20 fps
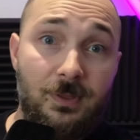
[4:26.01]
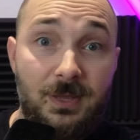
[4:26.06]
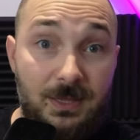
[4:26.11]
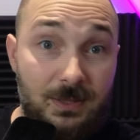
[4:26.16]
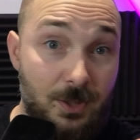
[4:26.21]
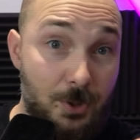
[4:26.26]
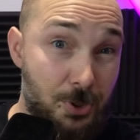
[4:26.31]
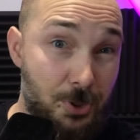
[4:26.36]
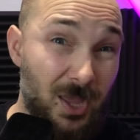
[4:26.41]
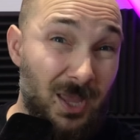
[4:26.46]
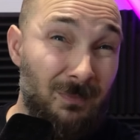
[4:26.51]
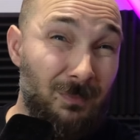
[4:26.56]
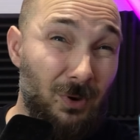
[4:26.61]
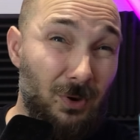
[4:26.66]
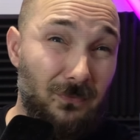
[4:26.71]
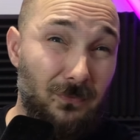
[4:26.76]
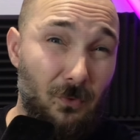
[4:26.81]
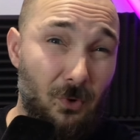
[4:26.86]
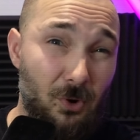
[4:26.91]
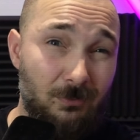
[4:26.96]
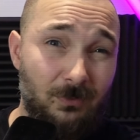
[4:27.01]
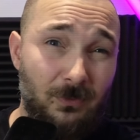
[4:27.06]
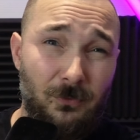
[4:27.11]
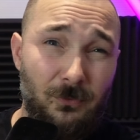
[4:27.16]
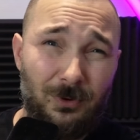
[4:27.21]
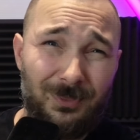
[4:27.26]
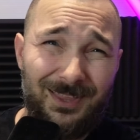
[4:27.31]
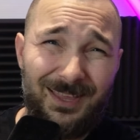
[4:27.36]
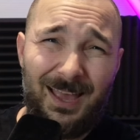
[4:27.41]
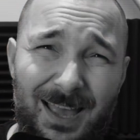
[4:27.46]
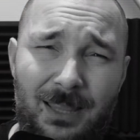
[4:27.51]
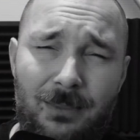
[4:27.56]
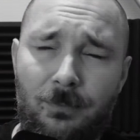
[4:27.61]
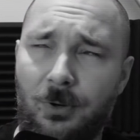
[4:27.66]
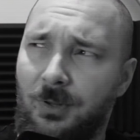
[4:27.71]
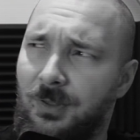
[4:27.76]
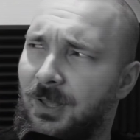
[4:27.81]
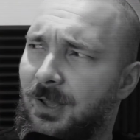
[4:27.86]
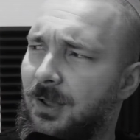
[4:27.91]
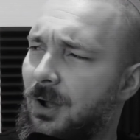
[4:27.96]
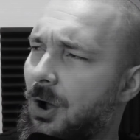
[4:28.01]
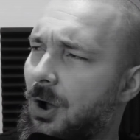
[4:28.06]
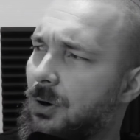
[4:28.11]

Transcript: in a stable form for the Anbernic